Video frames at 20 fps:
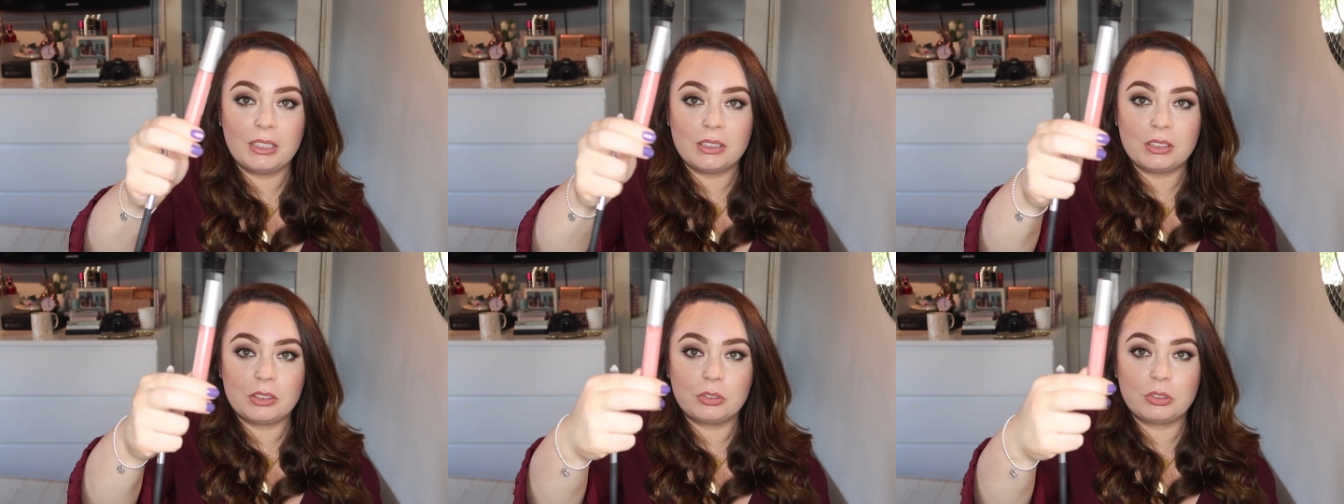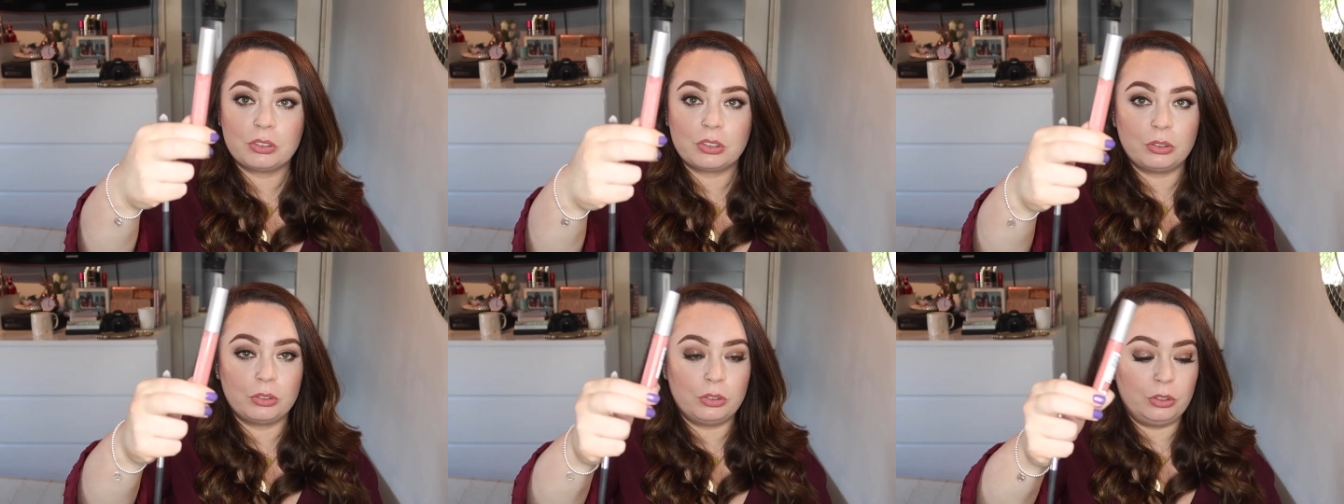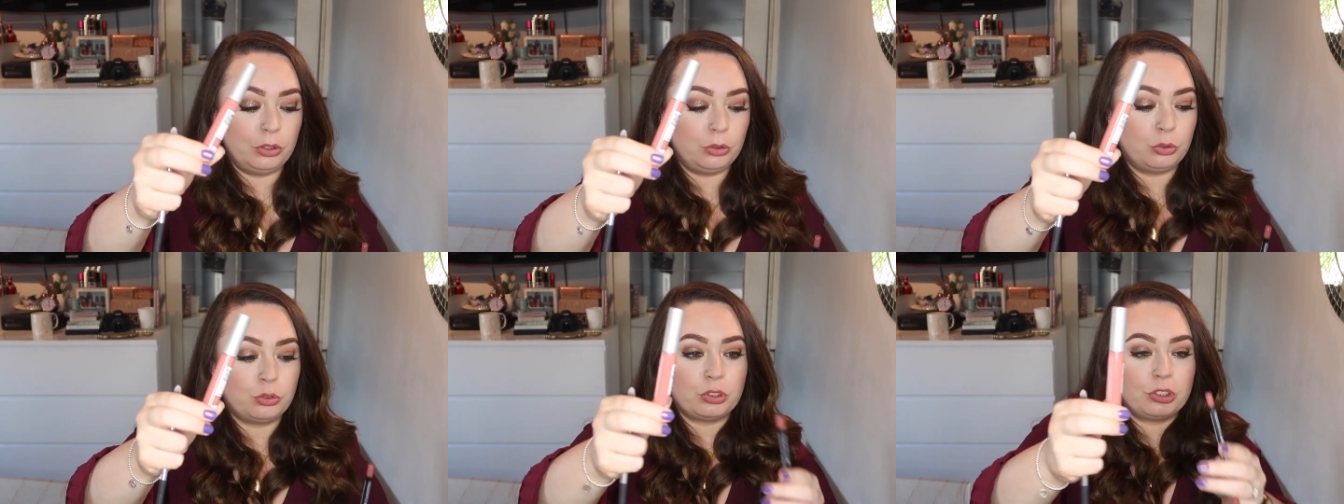It's just a good
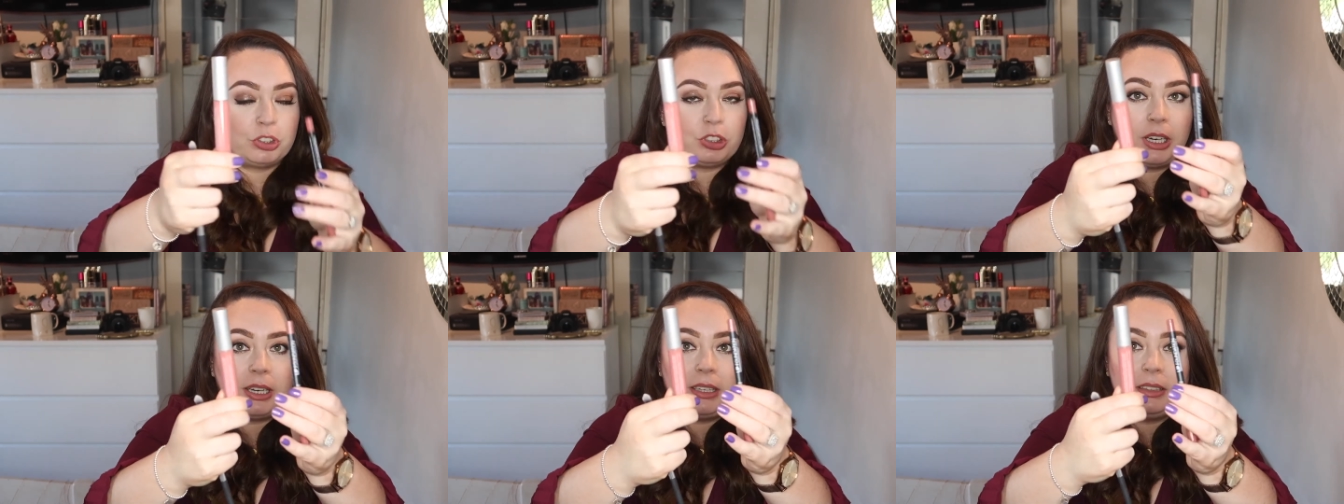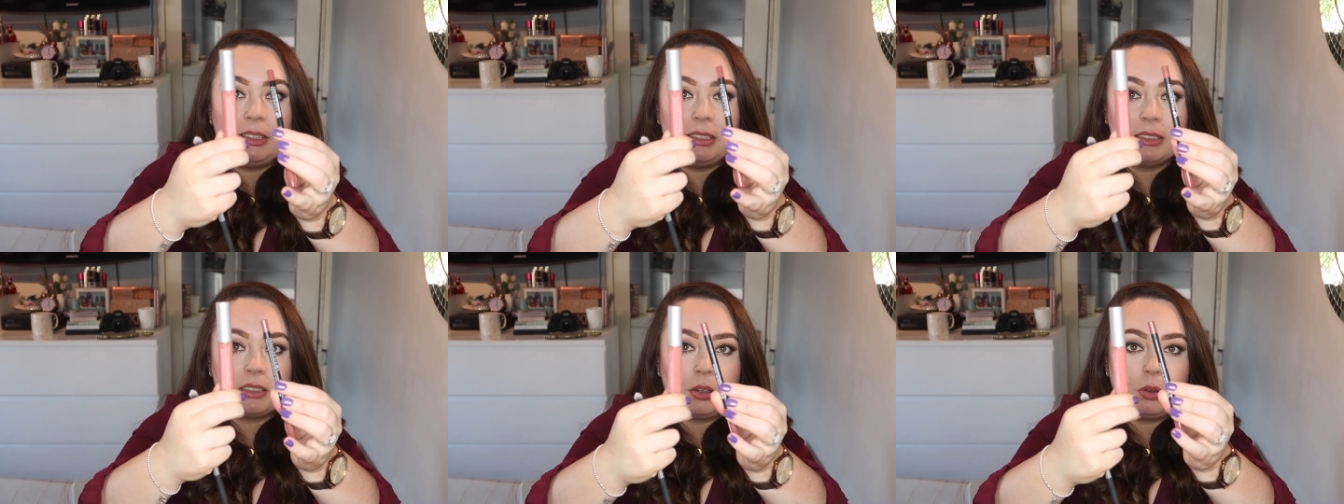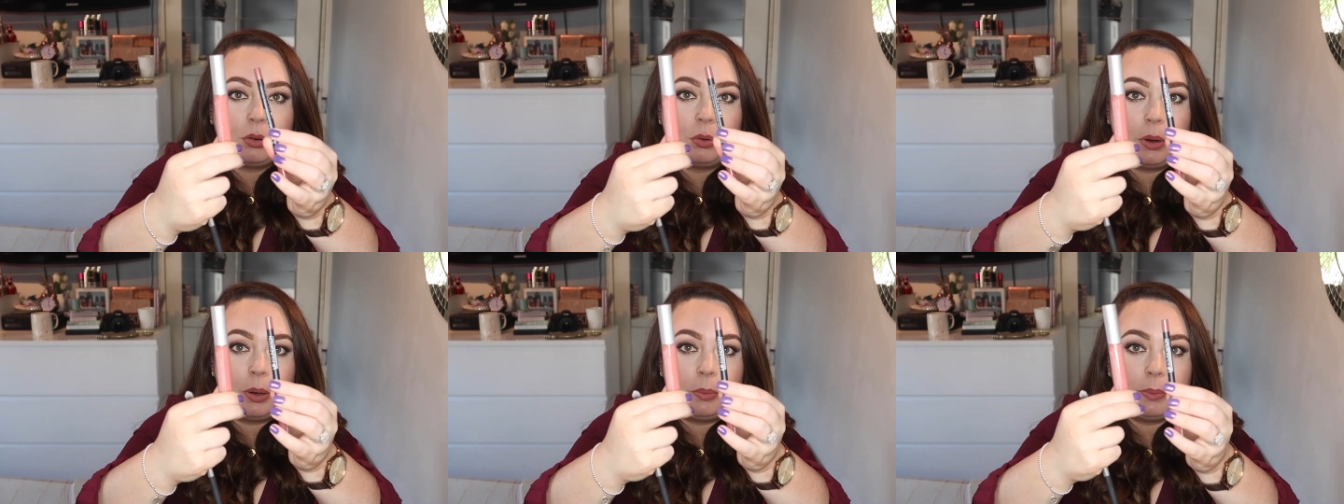neutral shade. These go
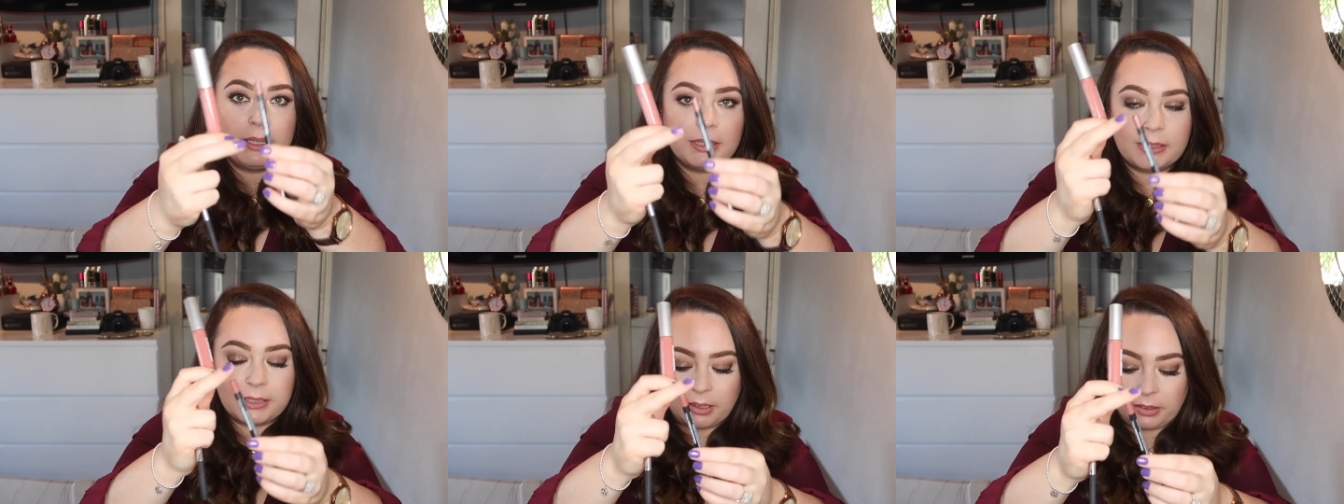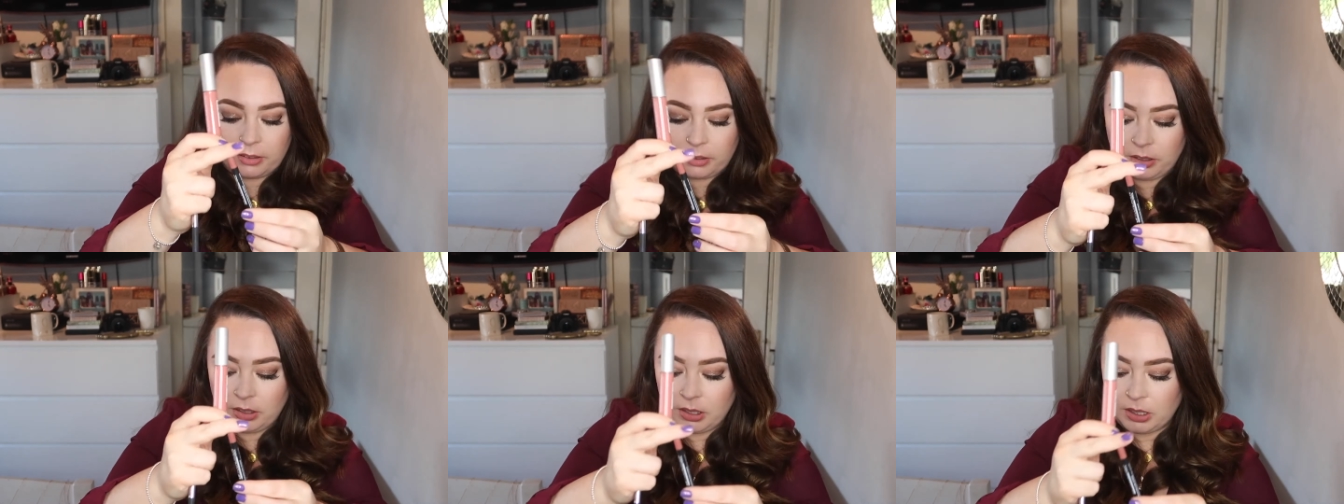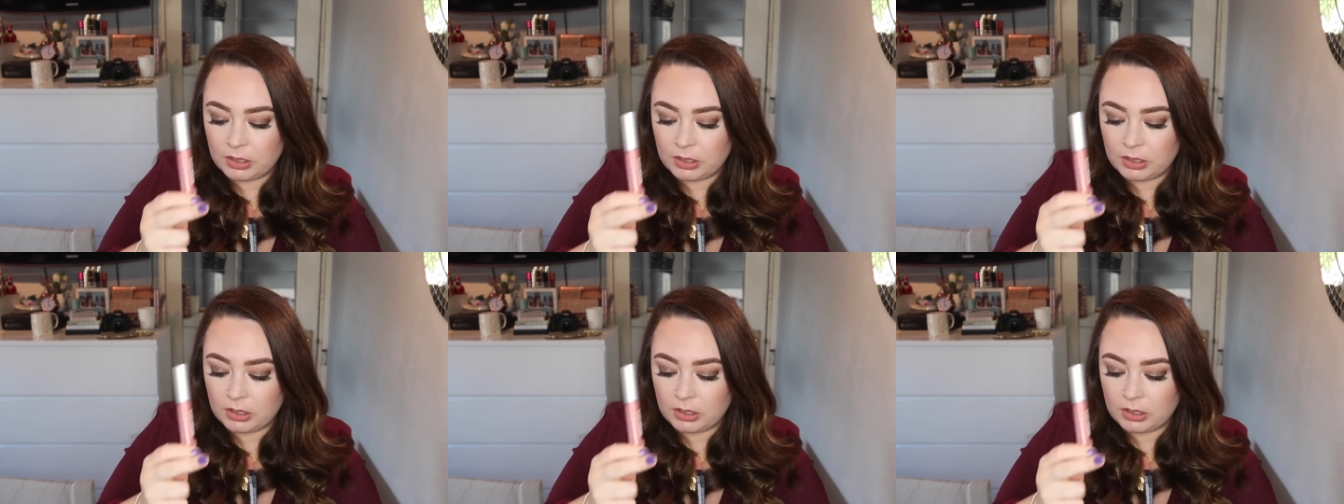quite well together.